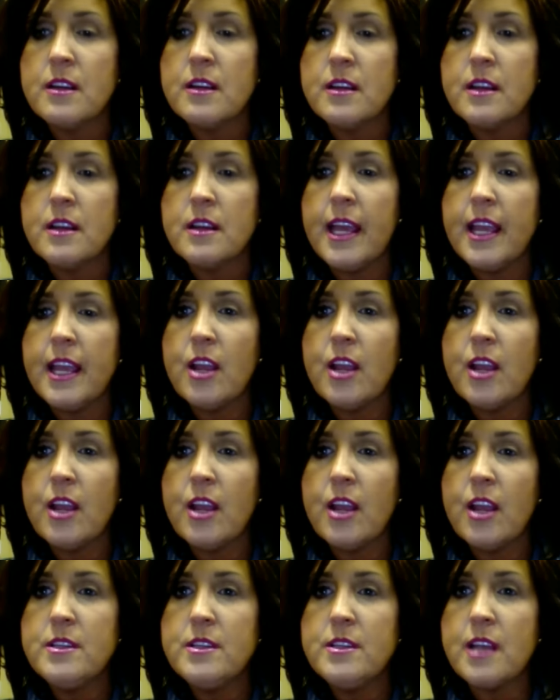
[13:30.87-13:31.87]
hang on one
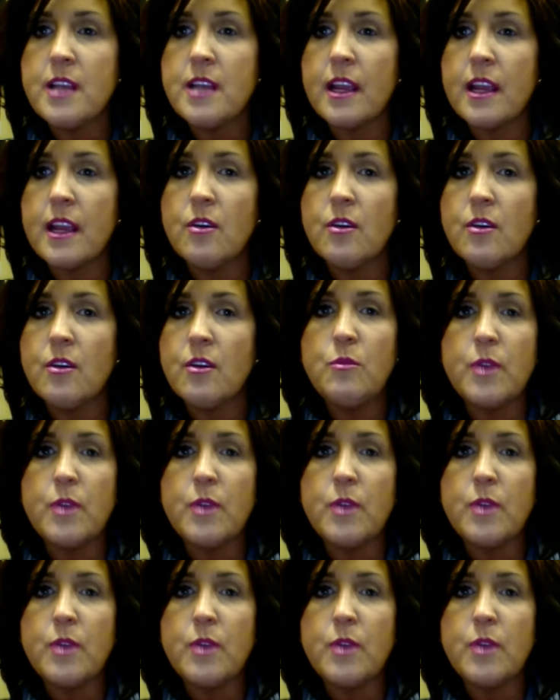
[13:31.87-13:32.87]
second. Oh, where do
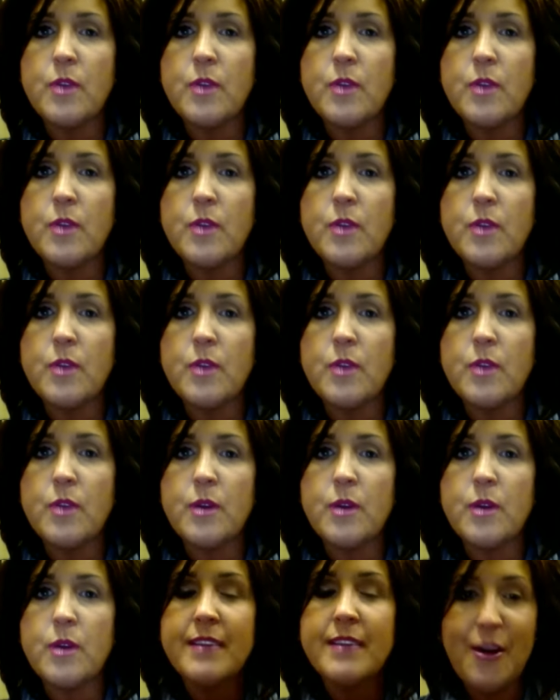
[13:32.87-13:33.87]
we go?
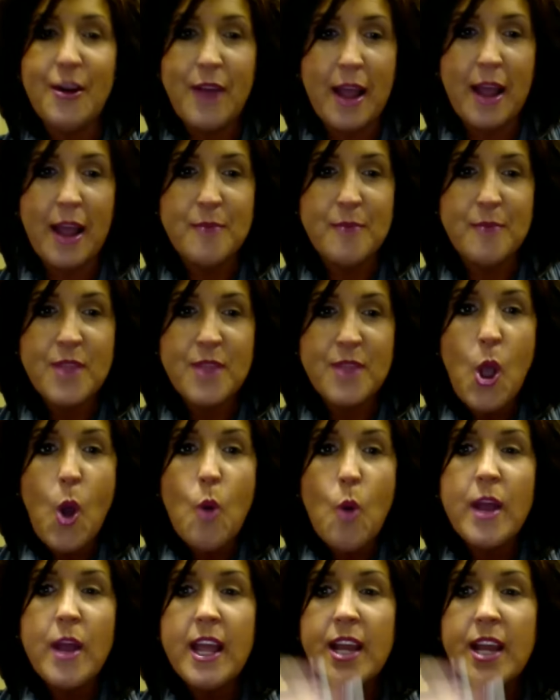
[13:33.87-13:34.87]
Okay,
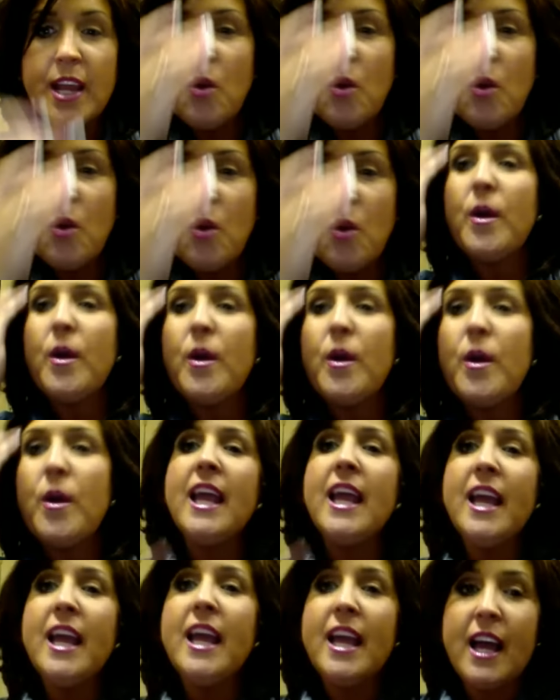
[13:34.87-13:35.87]
when
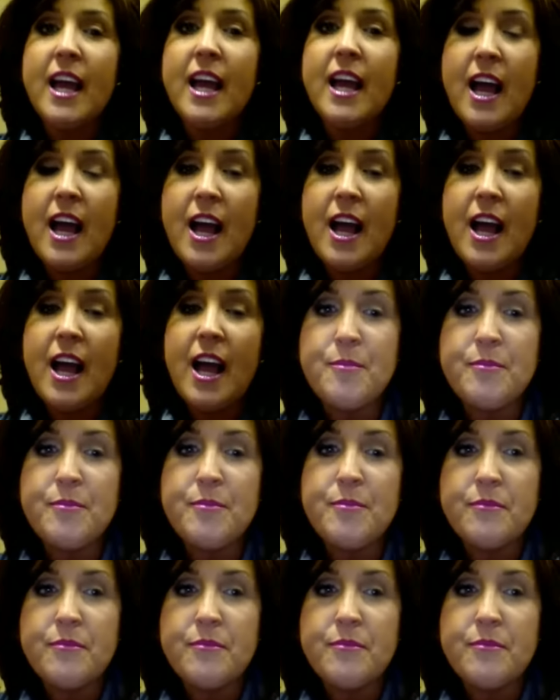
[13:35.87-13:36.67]
we, uh-oh,